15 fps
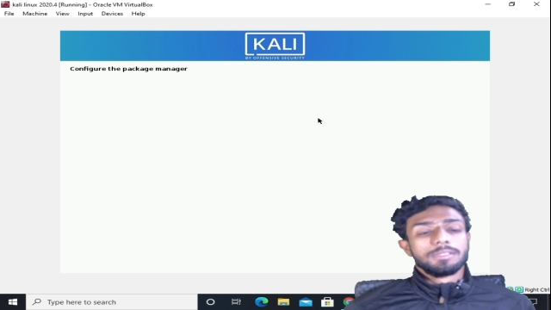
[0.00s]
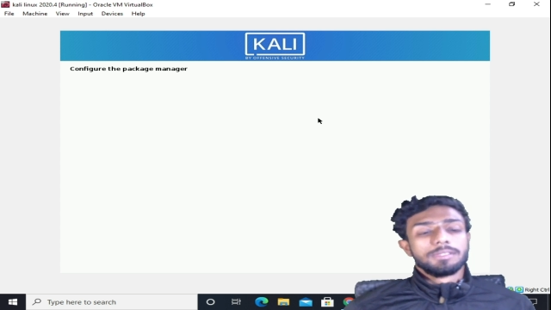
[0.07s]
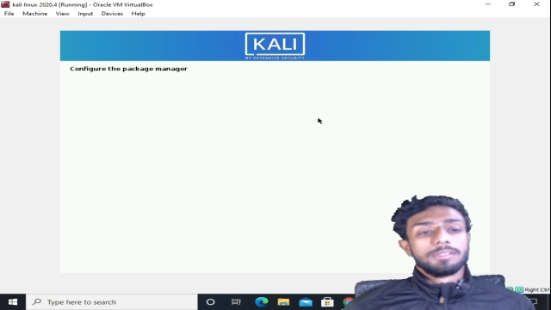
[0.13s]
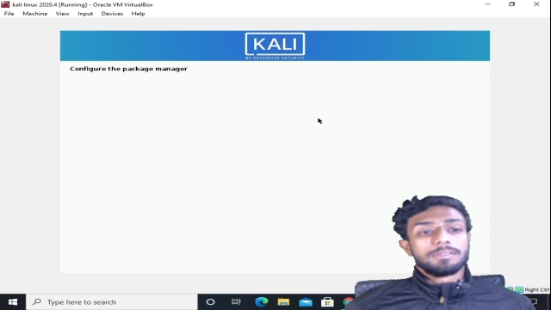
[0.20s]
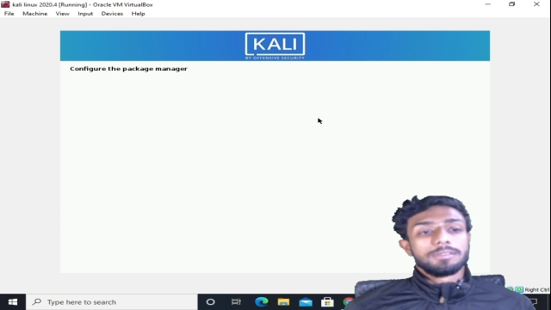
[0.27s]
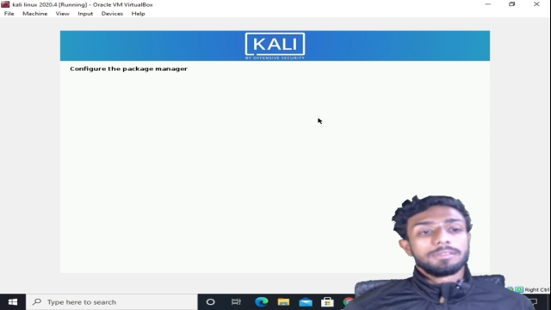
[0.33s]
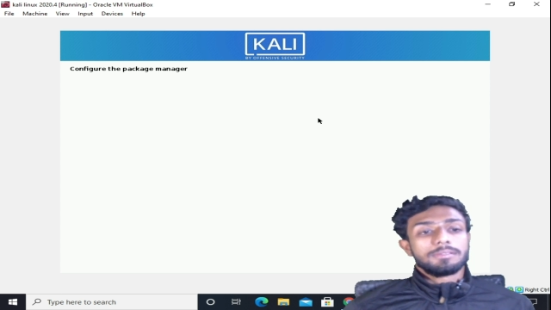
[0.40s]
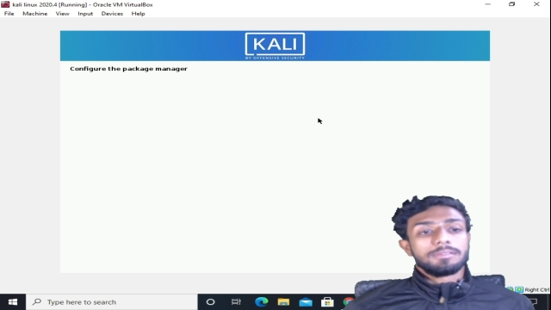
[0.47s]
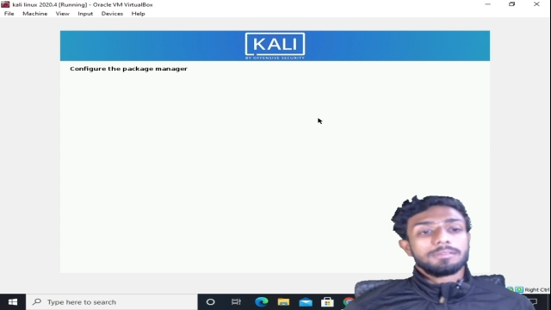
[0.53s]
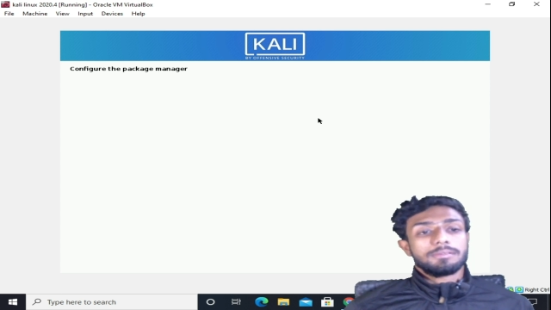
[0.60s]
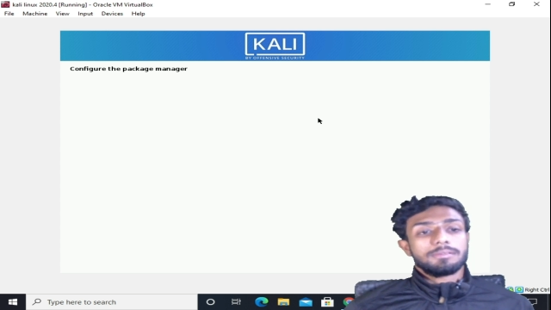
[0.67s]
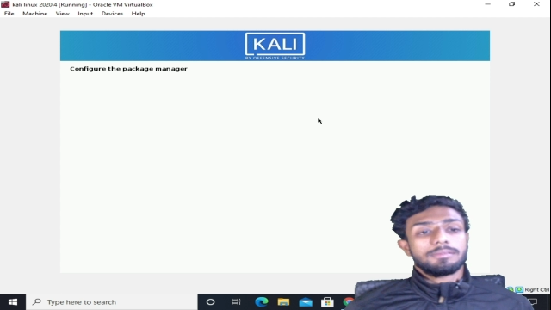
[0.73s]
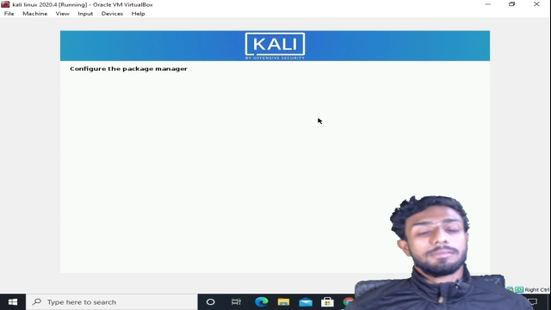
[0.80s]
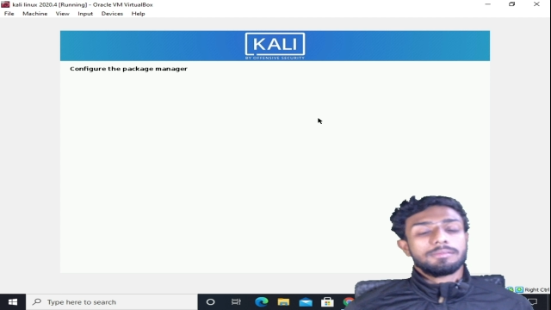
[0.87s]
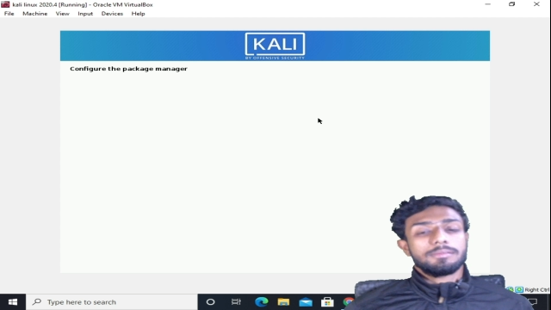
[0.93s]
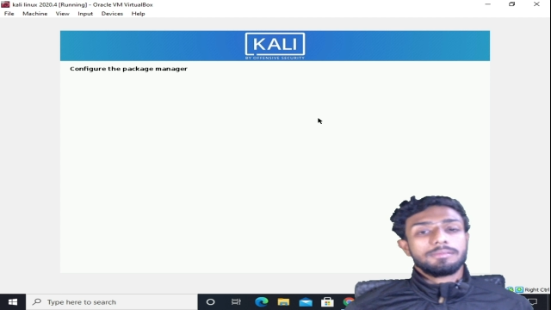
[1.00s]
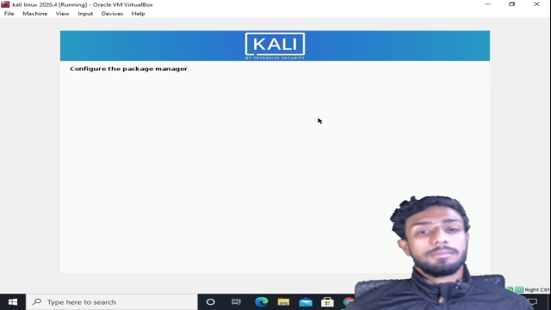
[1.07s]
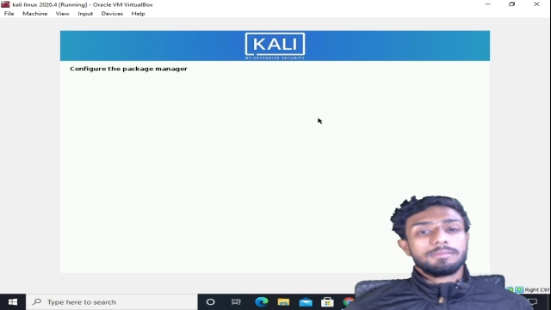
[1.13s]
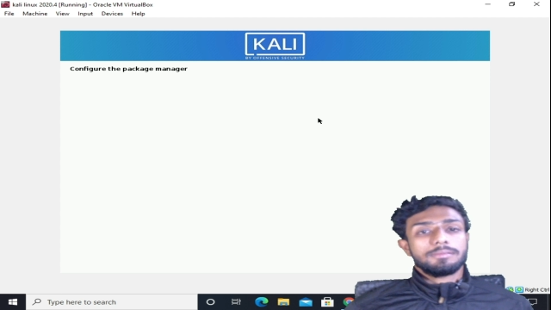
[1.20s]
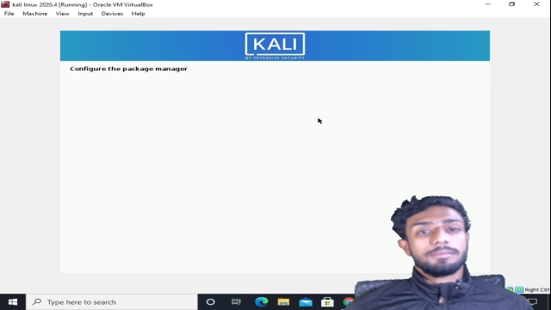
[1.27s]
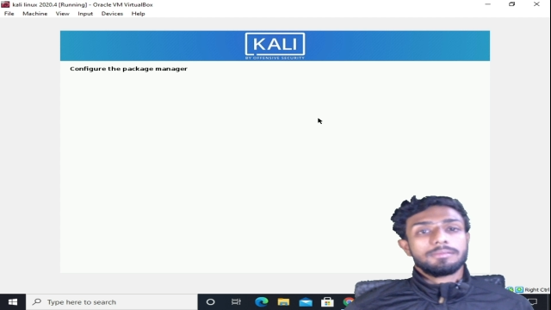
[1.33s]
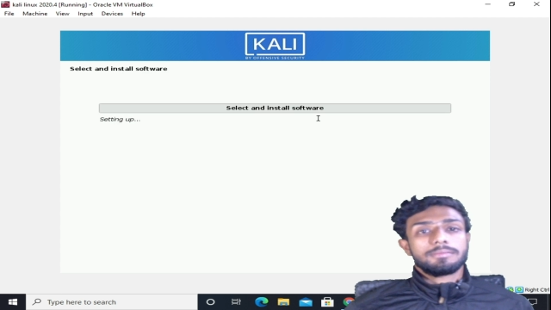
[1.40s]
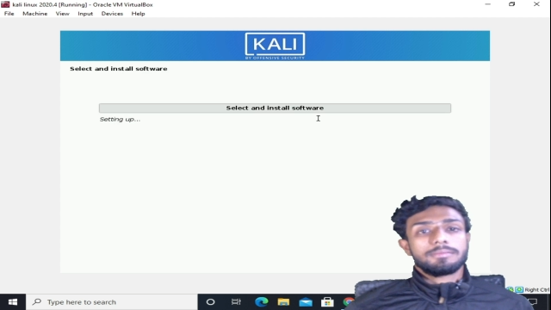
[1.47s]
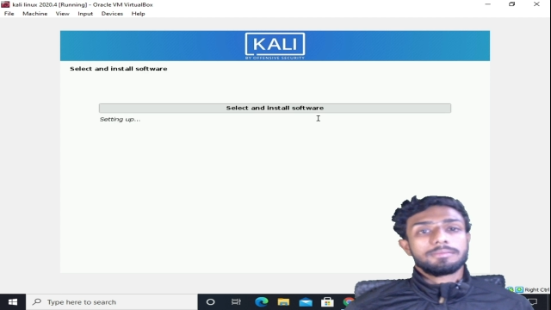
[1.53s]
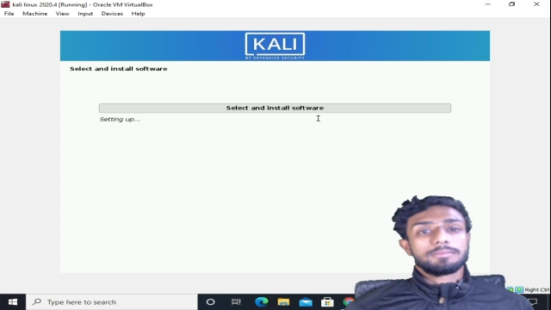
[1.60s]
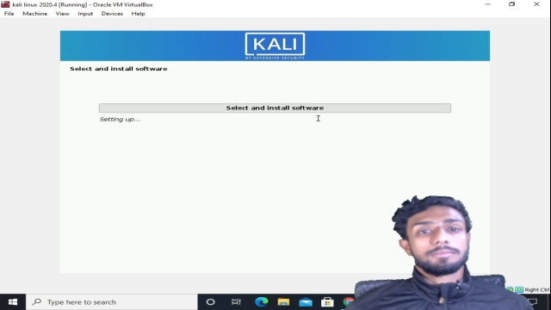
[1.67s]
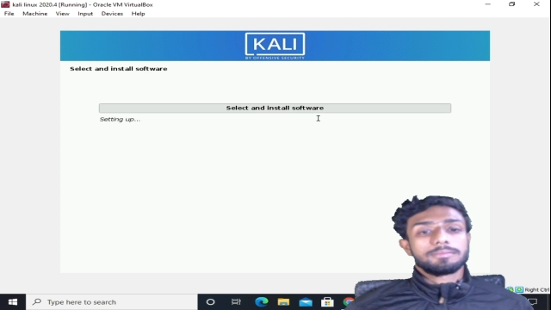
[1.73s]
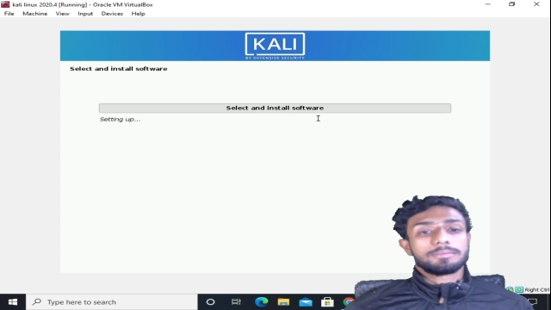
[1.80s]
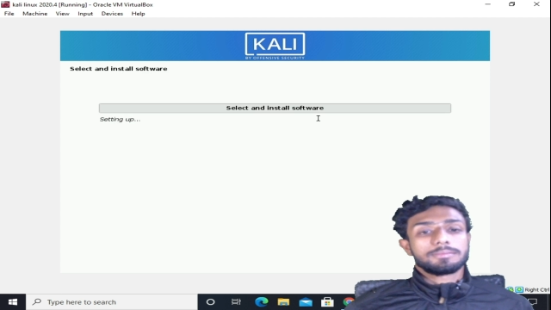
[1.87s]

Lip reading: Nobody speaks.